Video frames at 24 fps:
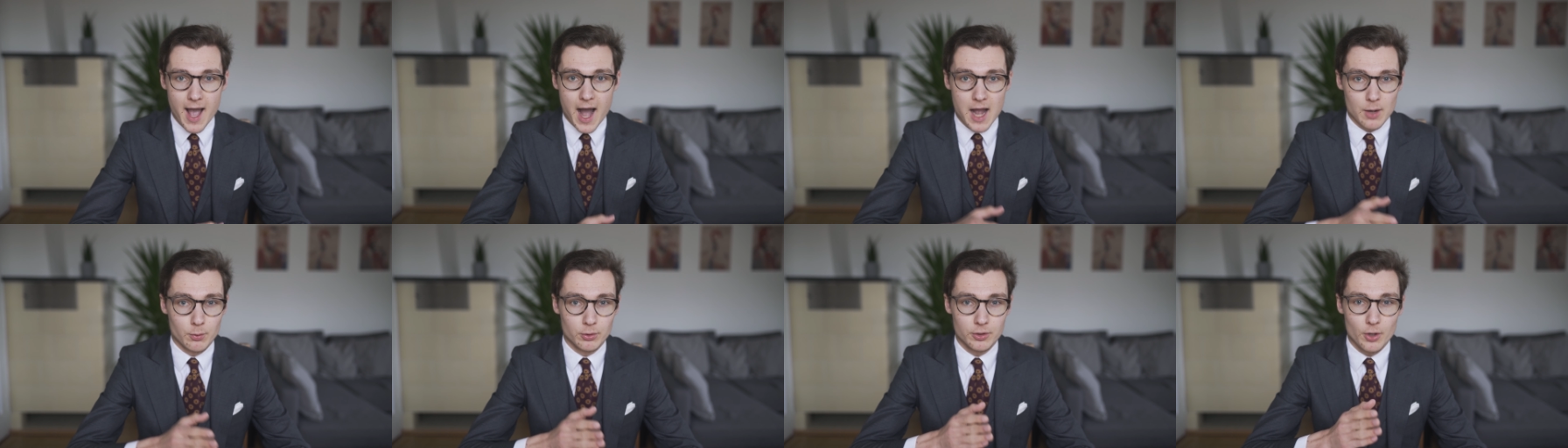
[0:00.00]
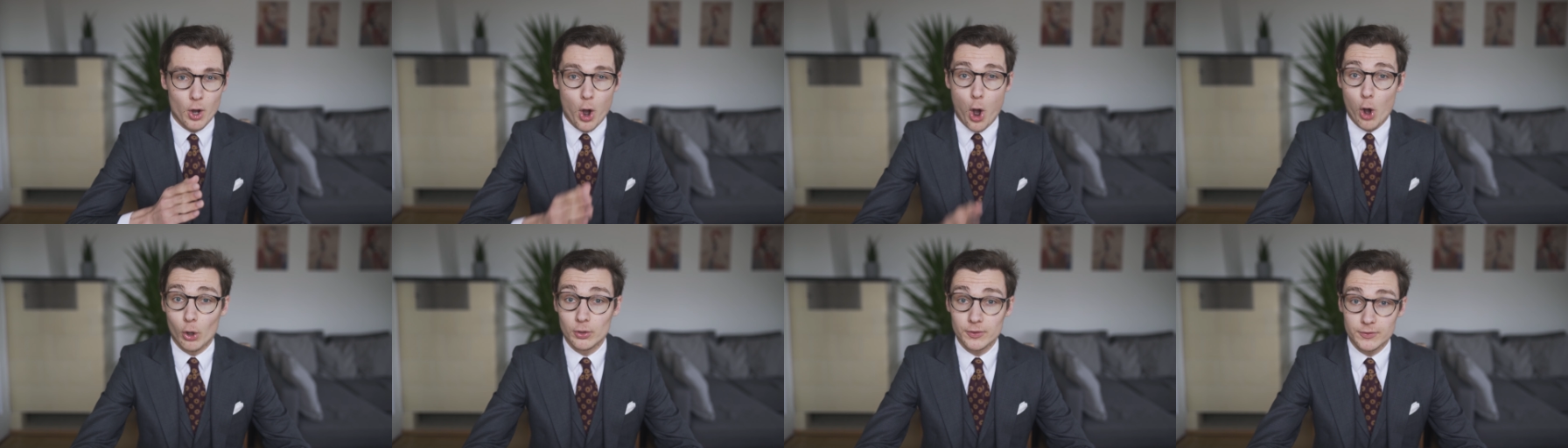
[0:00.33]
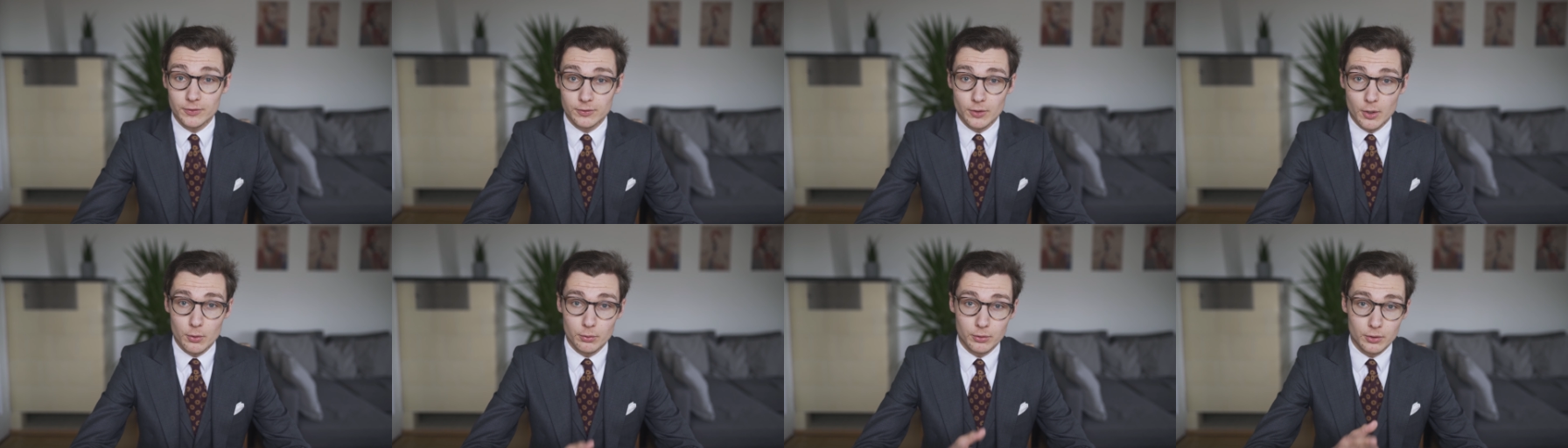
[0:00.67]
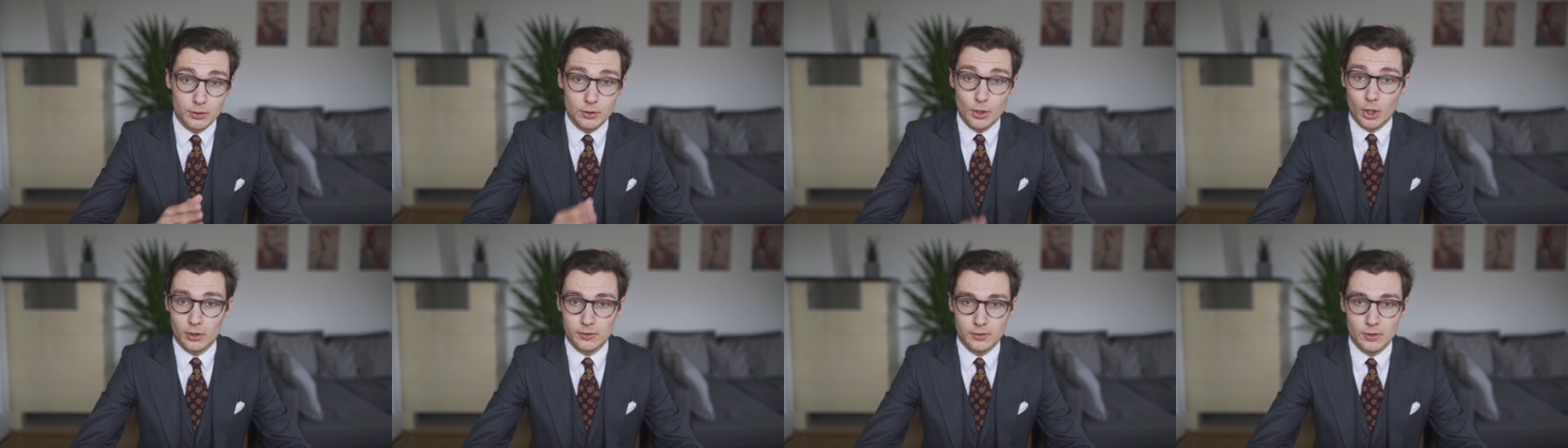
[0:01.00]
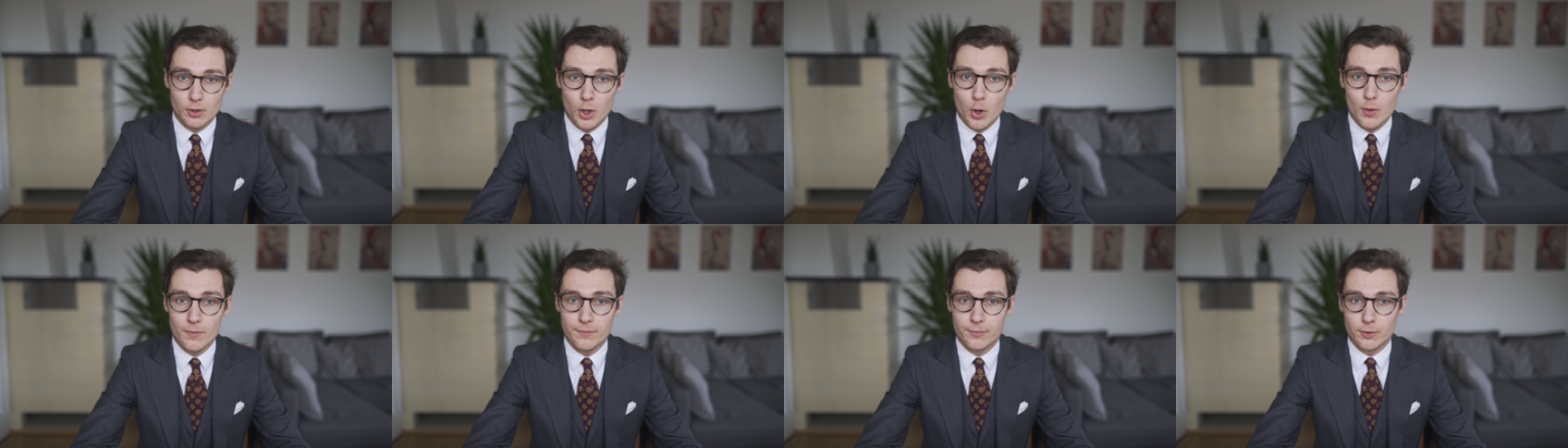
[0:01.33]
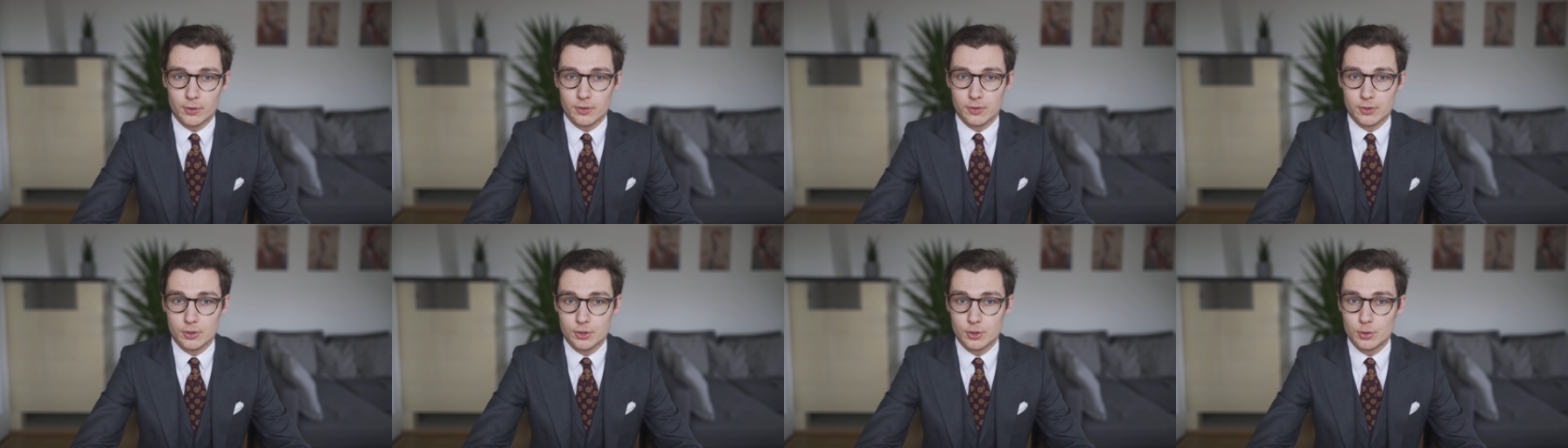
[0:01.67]
I would also not go
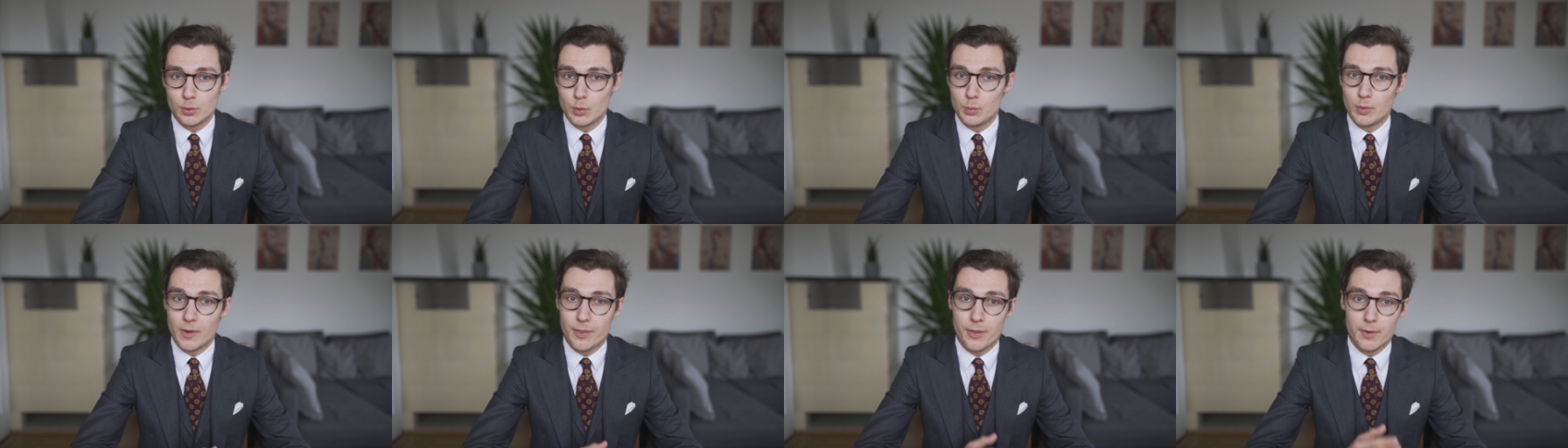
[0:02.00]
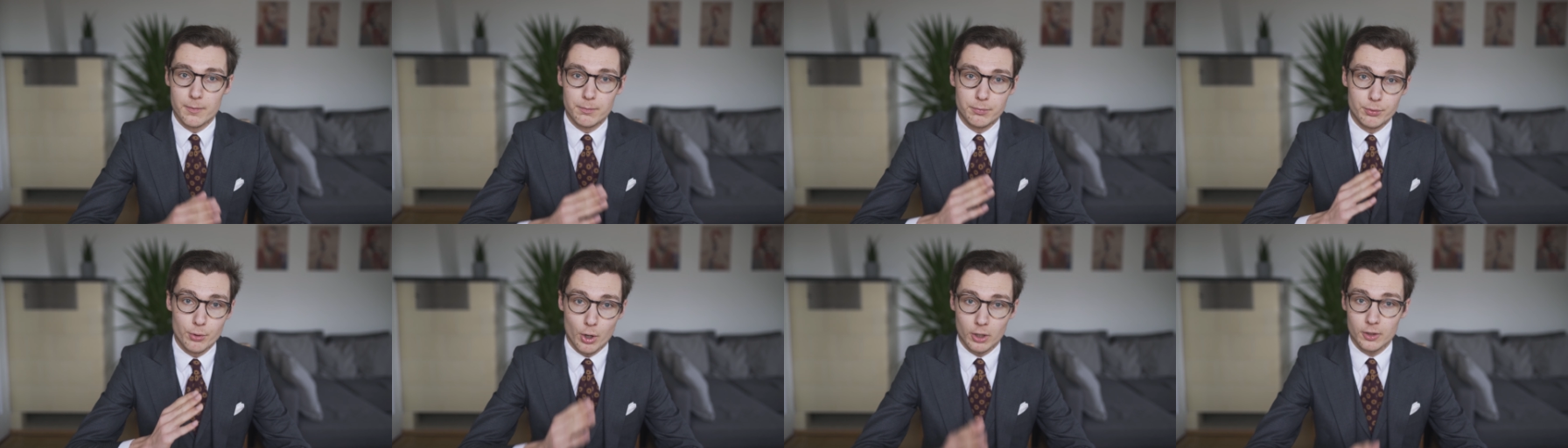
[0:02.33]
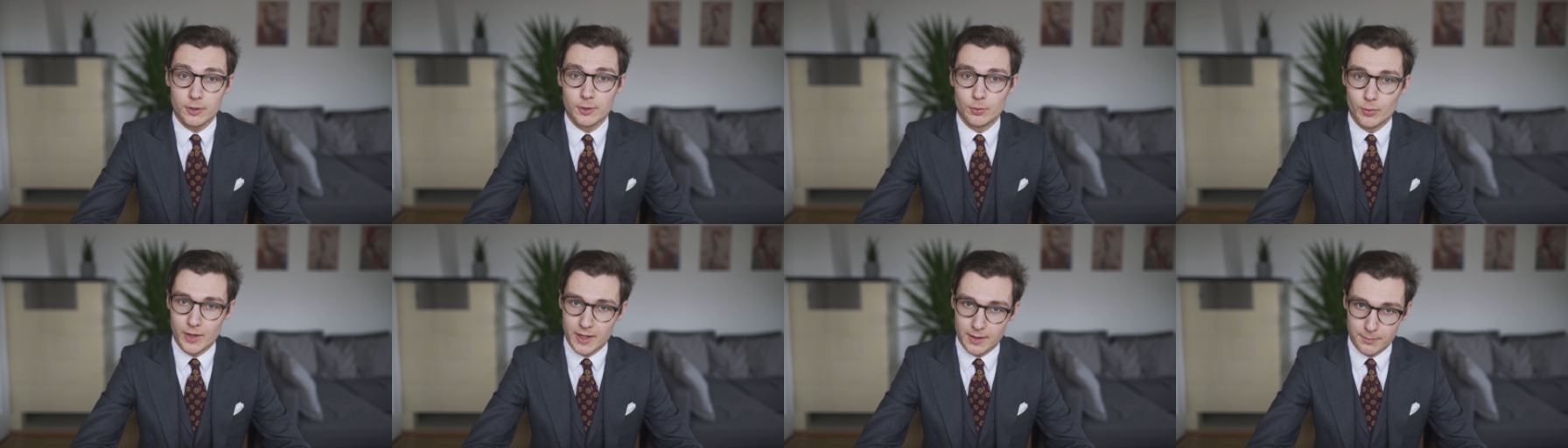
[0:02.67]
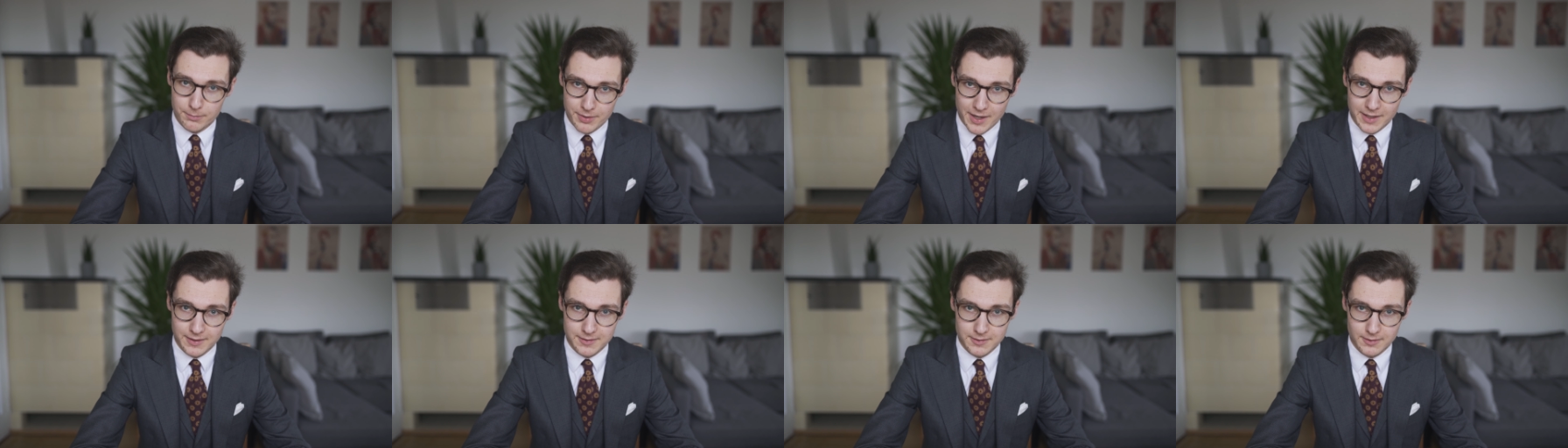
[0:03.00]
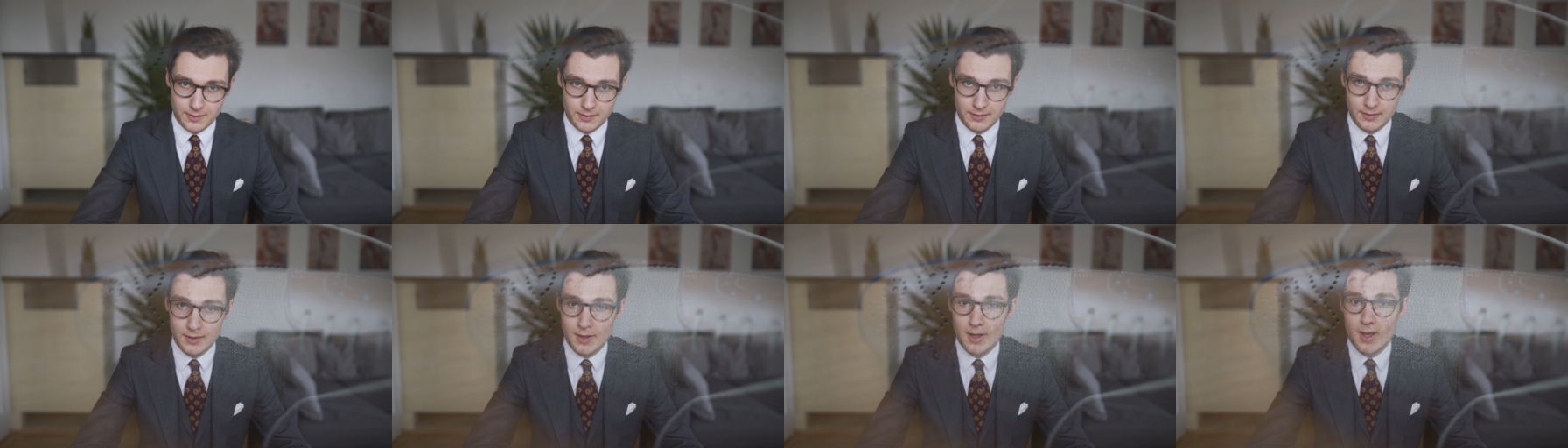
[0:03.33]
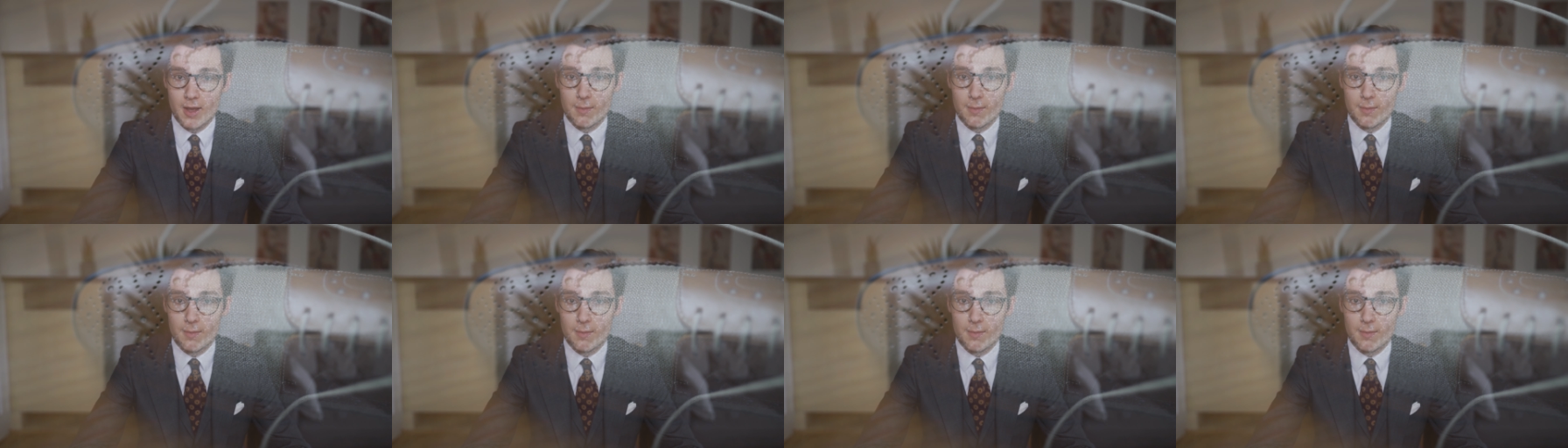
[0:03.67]
for a shoe with a broguing pattern,